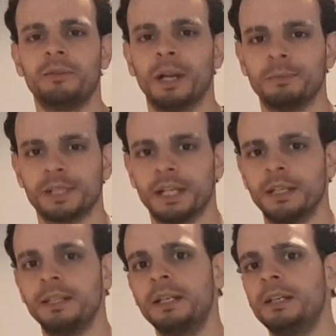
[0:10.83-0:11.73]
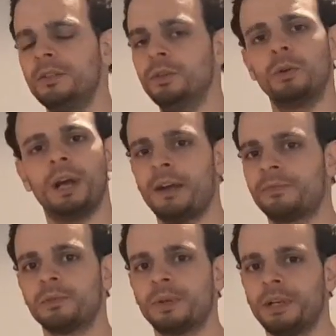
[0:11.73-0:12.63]
wraps on. You don't have
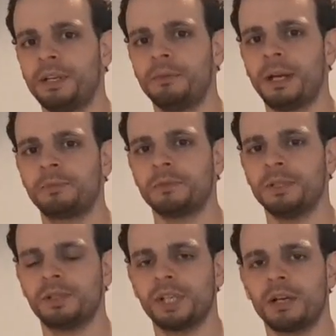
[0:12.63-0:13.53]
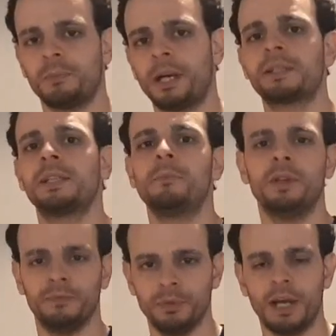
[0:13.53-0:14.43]
to wear hand wraps when you're shadow boxing, but
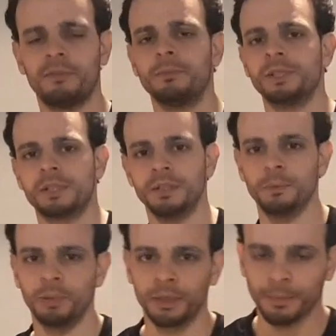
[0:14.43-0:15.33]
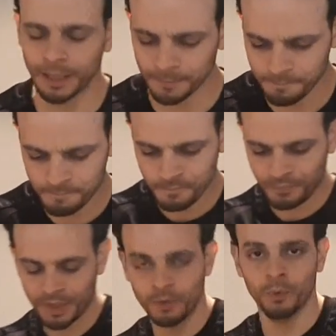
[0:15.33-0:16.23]
if you have them, it's good to put them on.
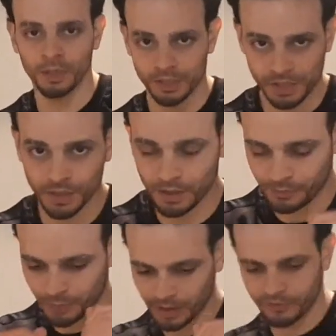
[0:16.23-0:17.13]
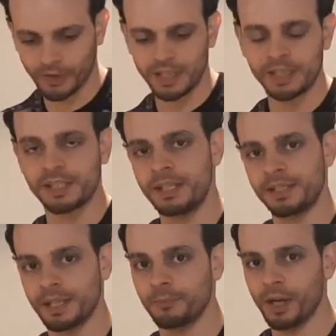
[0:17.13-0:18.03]
We're going to start off with our fighting
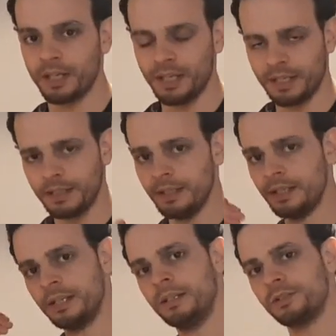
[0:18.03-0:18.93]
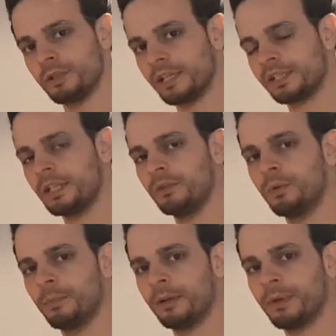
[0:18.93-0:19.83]
stance. I'm right-handed, so I stand
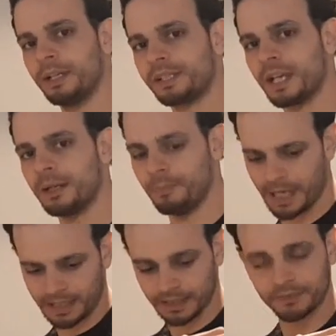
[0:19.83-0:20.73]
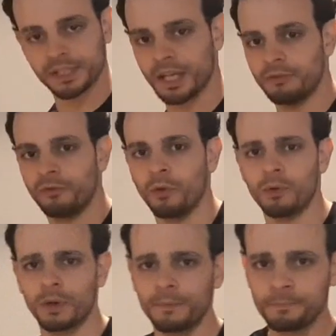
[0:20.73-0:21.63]
with my right side back, left side
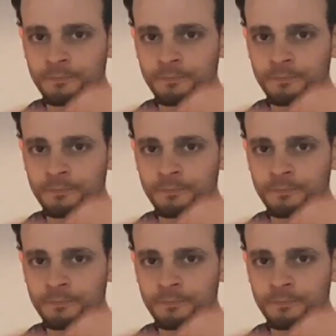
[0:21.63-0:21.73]
forward,